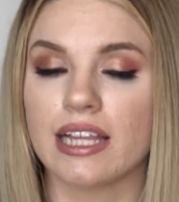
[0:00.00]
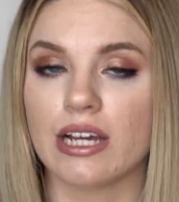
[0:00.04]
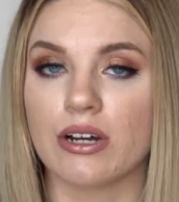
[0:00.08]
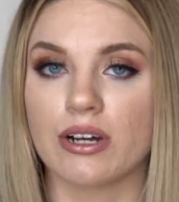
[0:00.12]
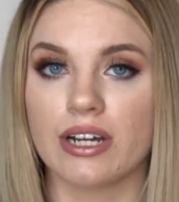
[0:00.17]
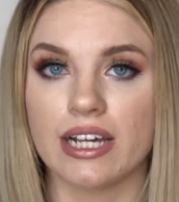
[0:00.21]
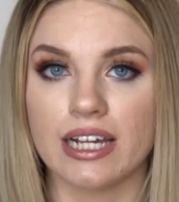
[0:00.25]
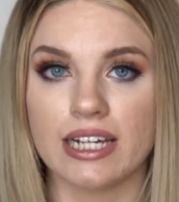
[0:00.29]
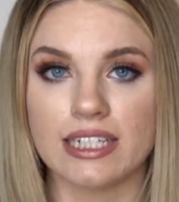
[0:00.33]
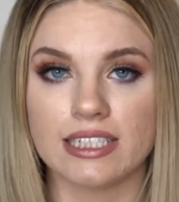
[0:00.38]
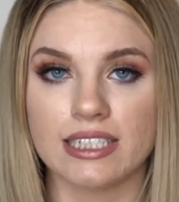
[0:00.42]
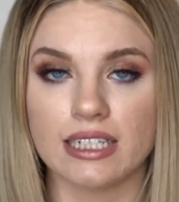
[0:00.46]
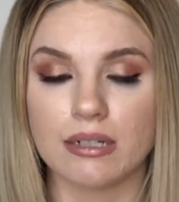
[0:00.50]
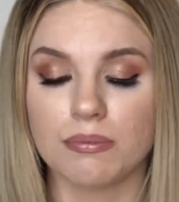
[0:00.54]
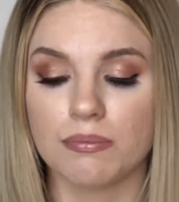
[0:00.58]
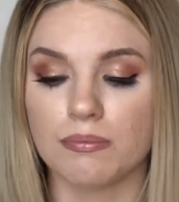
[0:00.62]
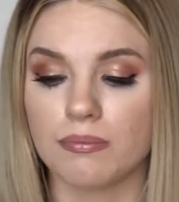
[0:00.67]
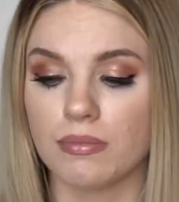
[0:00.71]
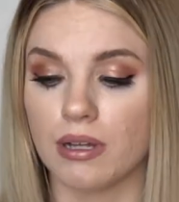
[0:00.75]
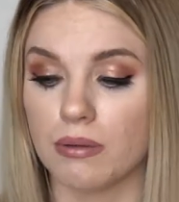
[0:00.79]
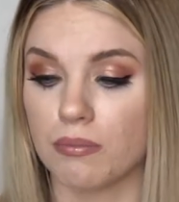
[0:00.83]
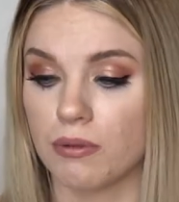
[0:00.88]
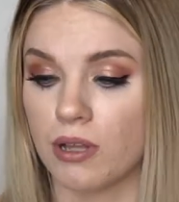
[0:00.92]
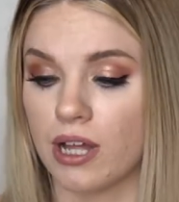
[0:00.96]
They're easy to
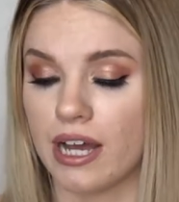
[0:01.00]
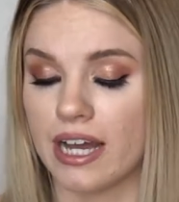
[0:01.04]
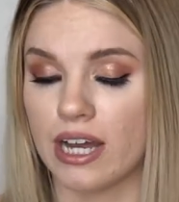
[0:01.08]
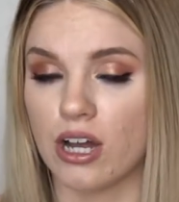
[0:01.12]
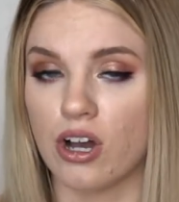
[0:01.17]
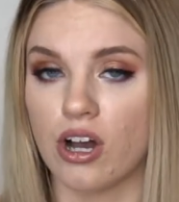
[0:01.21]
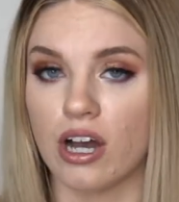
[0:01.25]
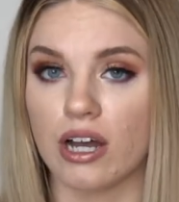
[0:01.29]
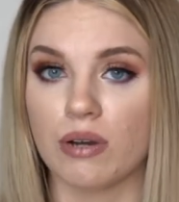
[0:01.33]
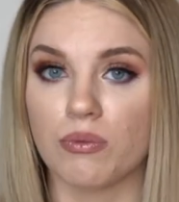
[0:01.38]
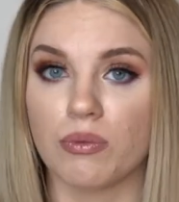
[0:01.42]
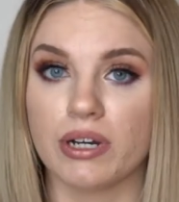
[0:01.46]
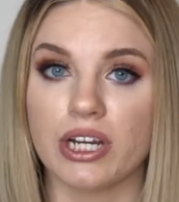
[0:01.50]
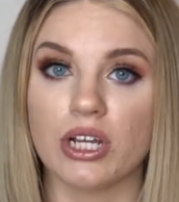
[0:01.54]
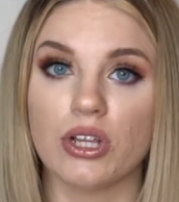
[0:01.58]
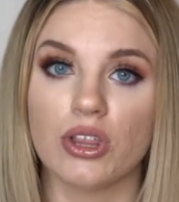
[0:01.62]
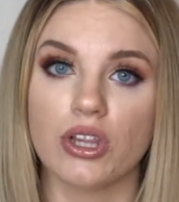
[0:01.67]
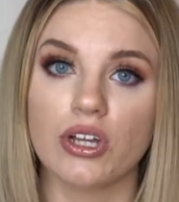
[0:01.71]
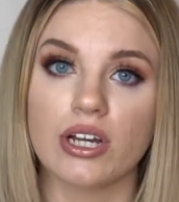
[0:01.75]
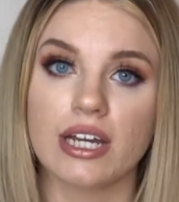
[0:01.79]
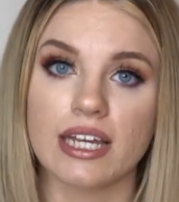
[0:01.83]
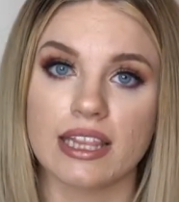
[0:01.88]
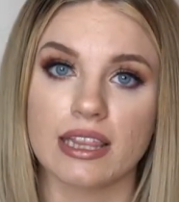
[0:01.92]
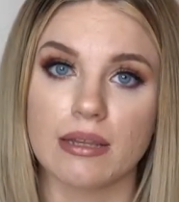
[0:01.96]
apply on. When you
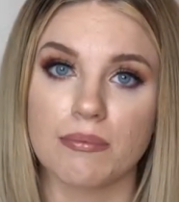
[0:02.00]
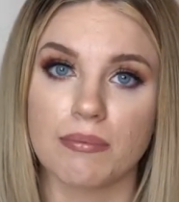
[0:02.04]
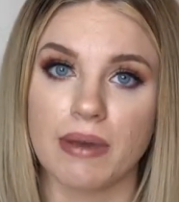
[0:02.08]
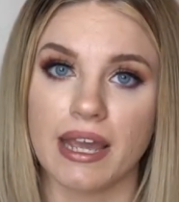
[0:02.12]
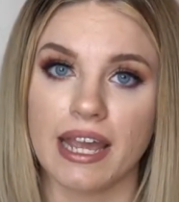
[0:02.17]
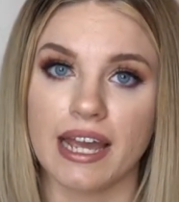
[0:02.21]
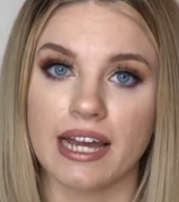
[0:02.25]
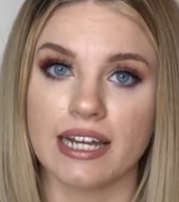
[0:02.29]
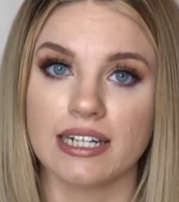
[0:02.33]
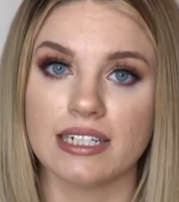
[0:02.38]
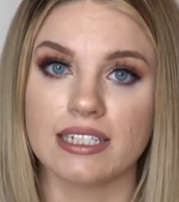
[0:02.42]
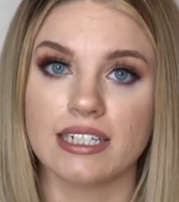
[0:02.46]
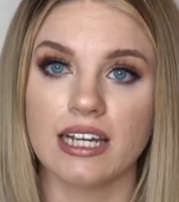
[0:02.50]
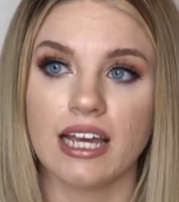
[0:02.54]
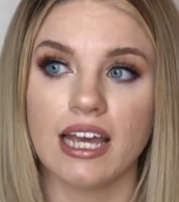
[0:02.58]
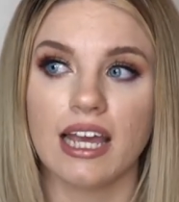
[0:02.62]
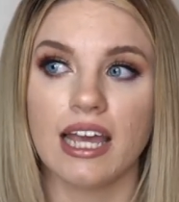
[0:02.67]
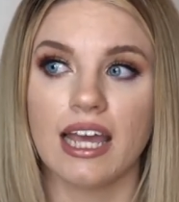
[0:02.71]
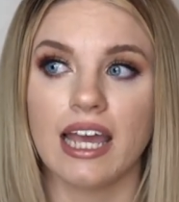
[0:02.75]
look at the band,